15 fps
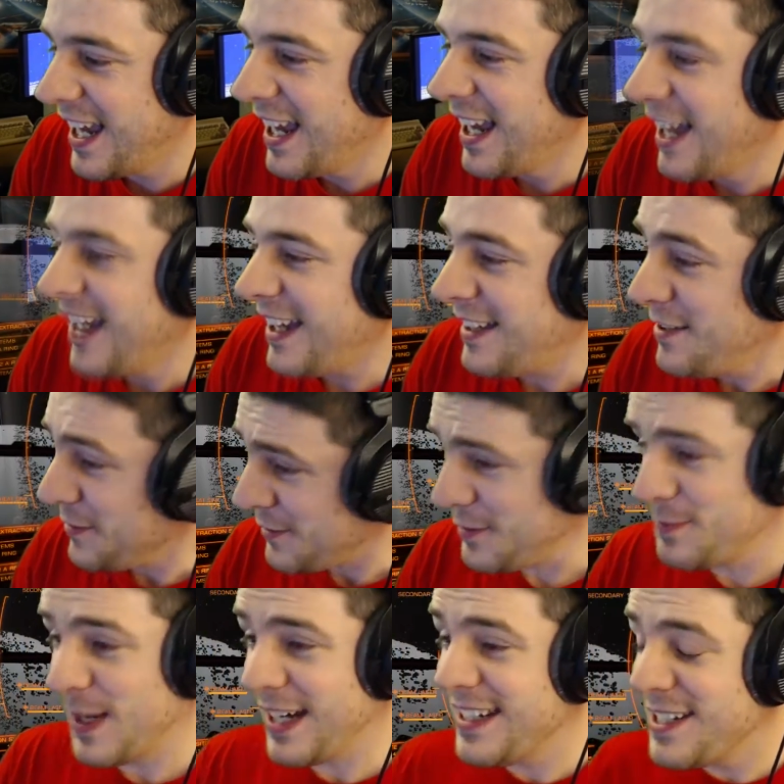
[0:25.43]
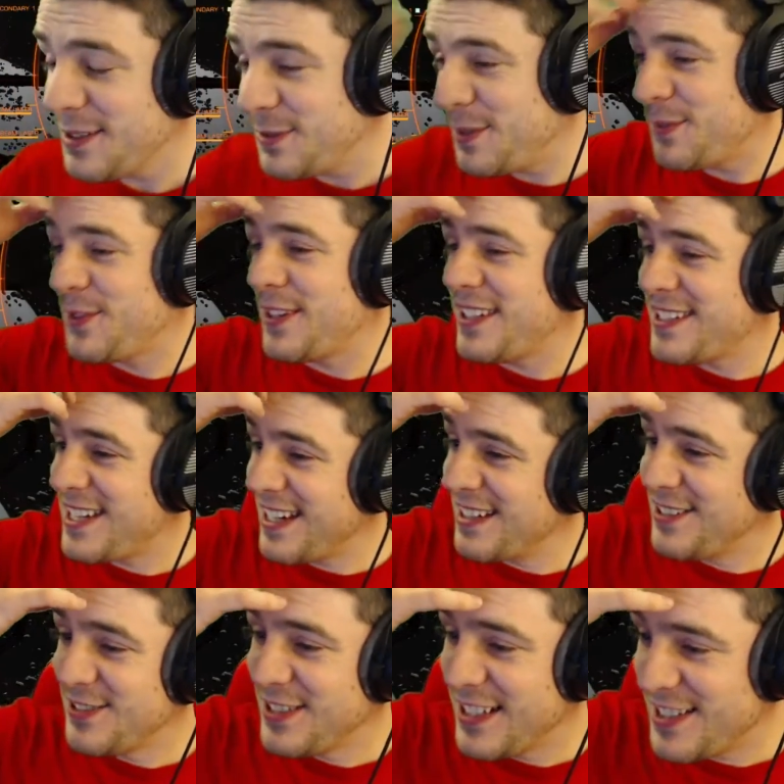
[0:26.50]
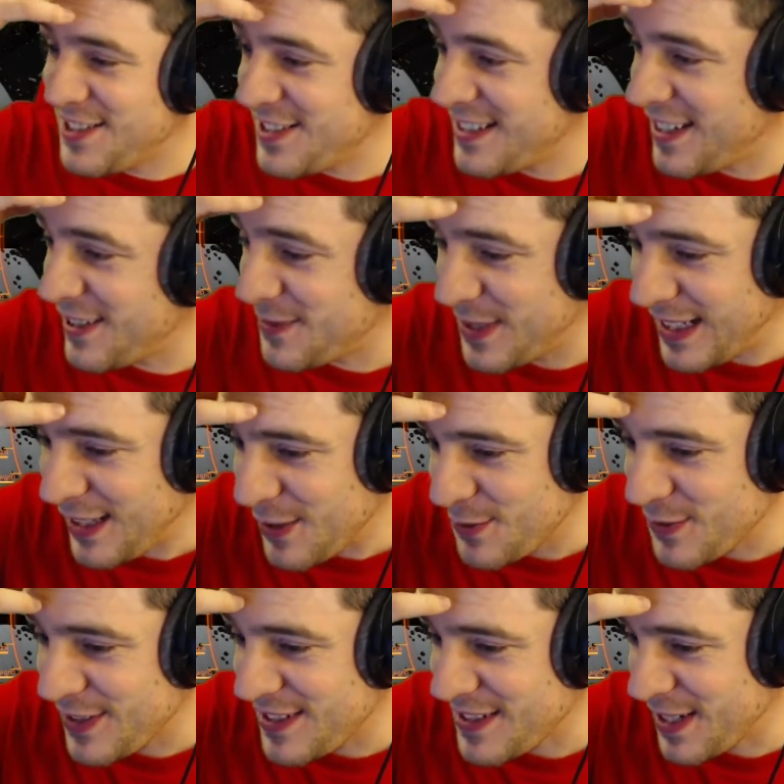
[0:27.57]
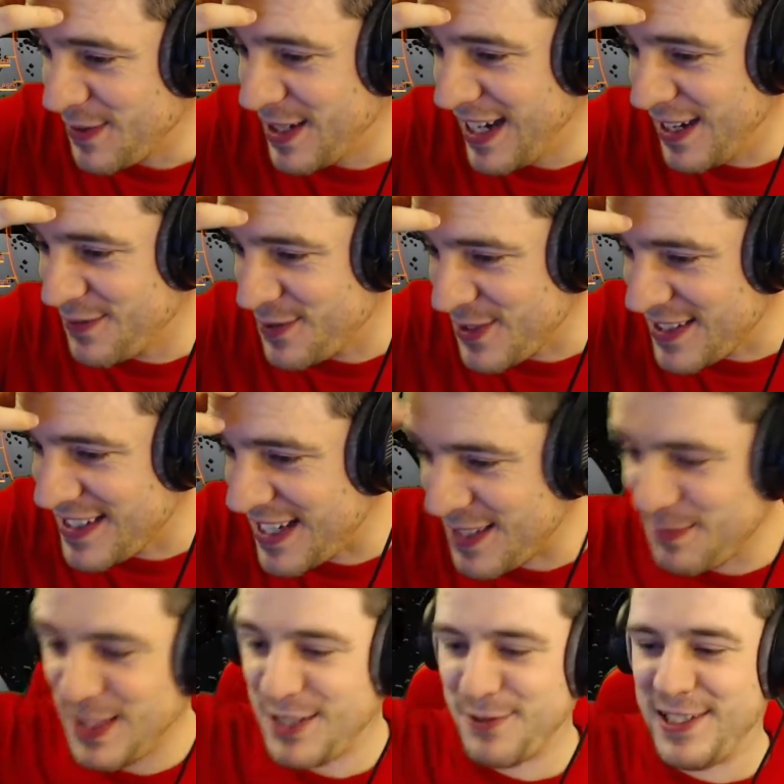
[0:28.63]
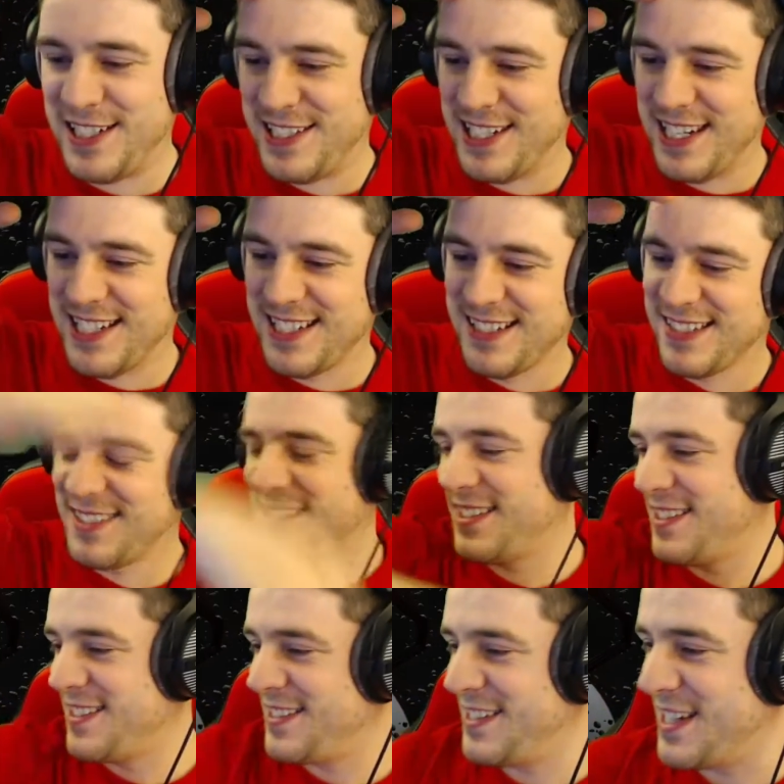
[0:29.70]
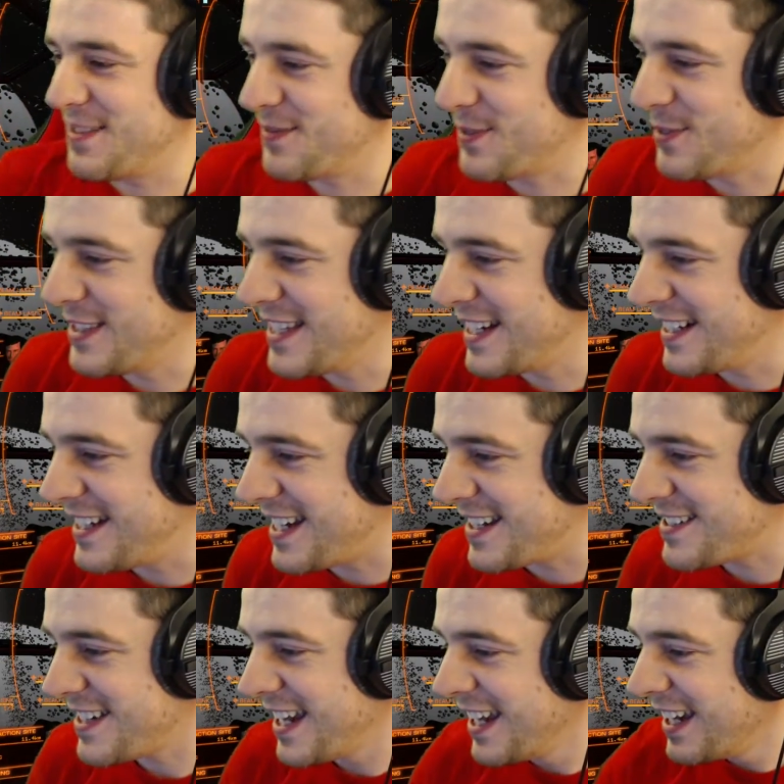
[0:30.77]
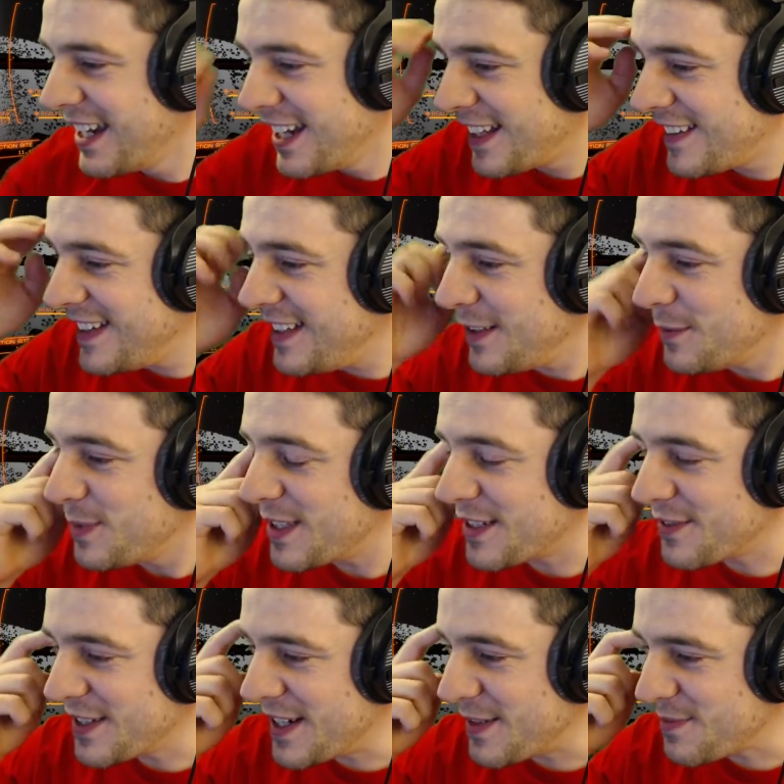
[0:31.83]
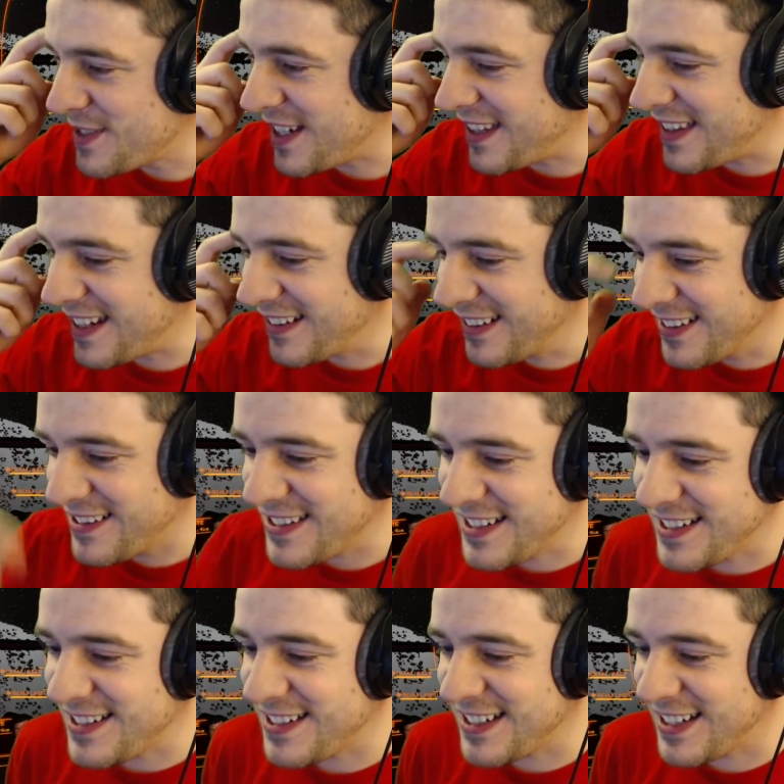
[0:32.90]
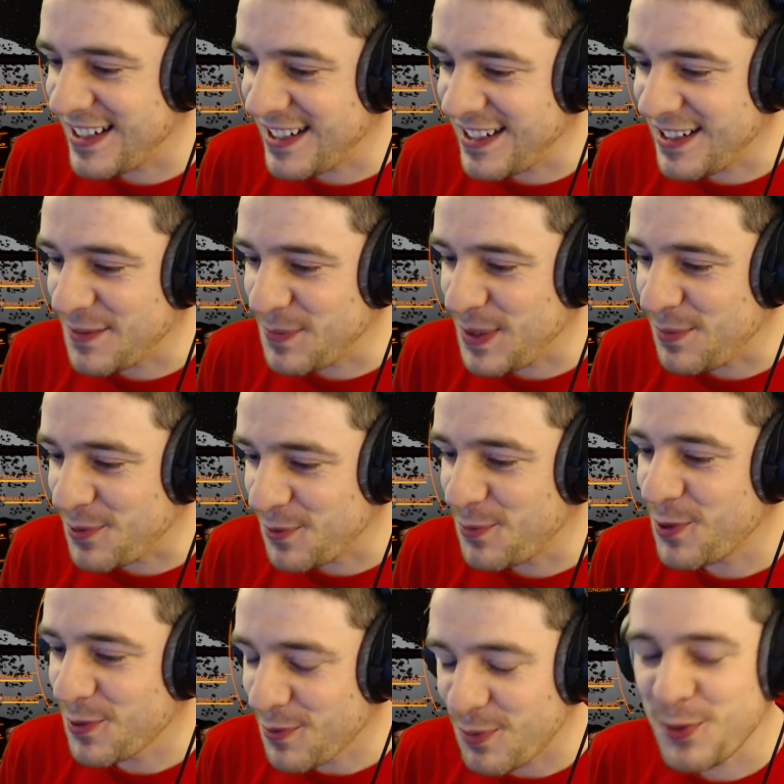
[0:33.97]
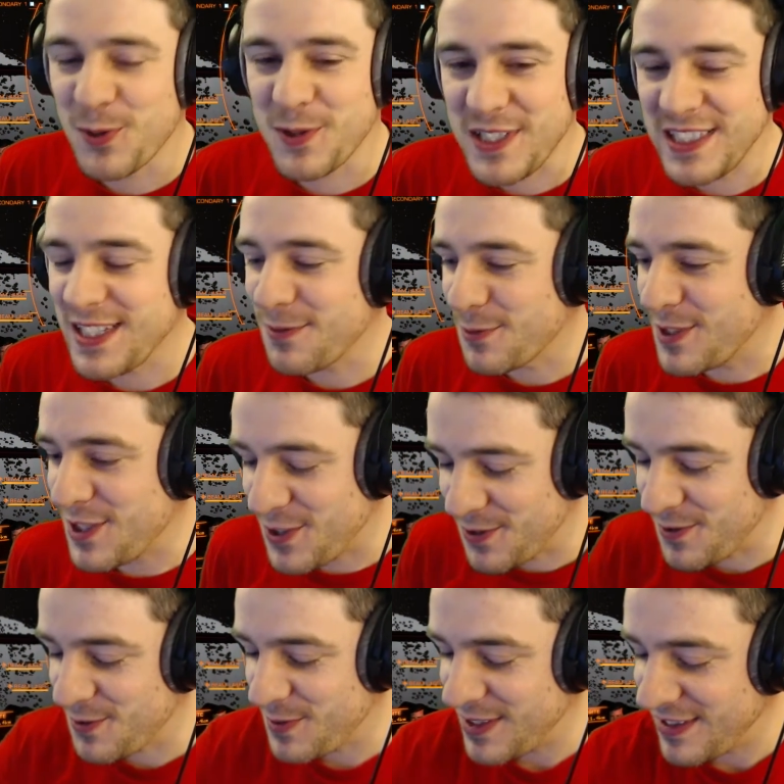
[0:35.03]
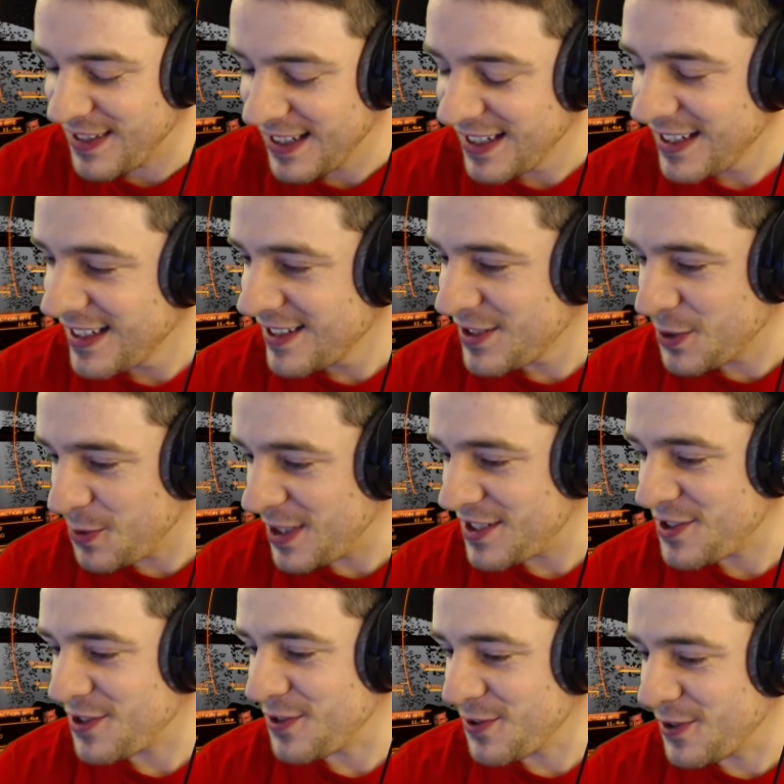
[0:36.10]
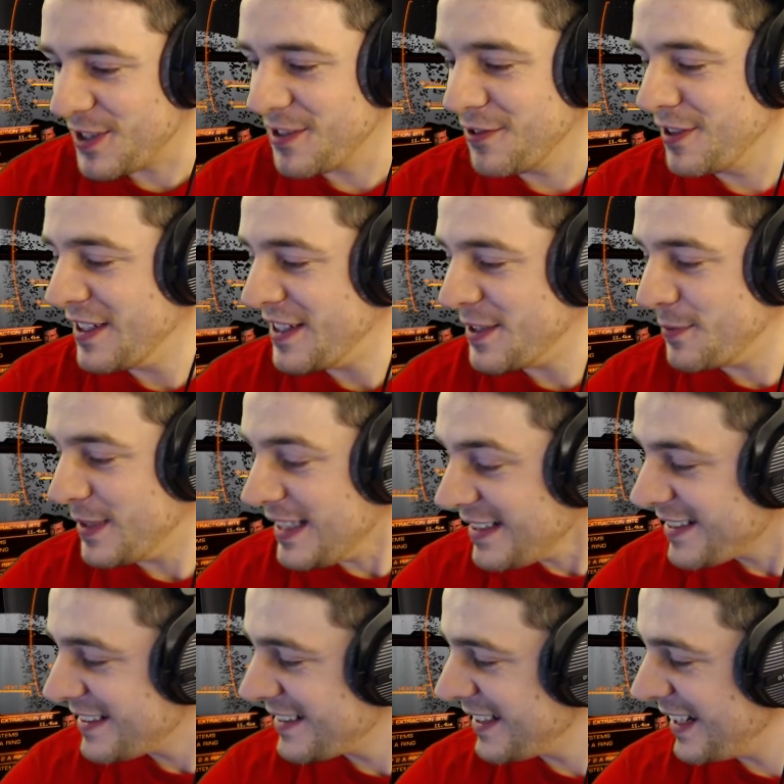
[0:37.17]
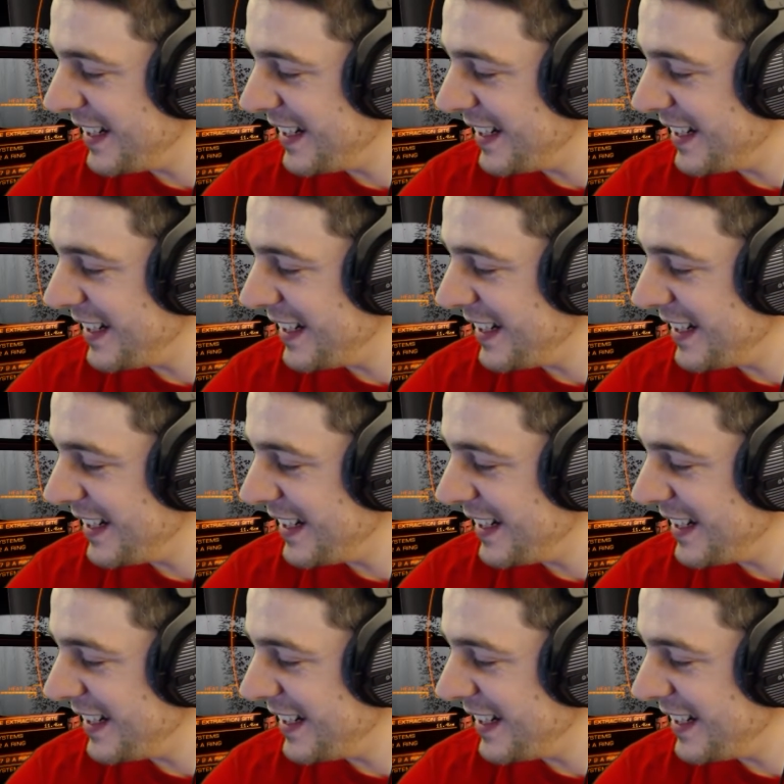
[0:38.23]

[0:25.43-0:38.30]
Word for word: Not too bad, now that we've got the technical glitches out of the way. Hopefully everyone's getting me. Greetings! Nice to see everyone there, yes. Little bit of an upset there. I think people were reporting there were issues with Twitch earlier on in the week.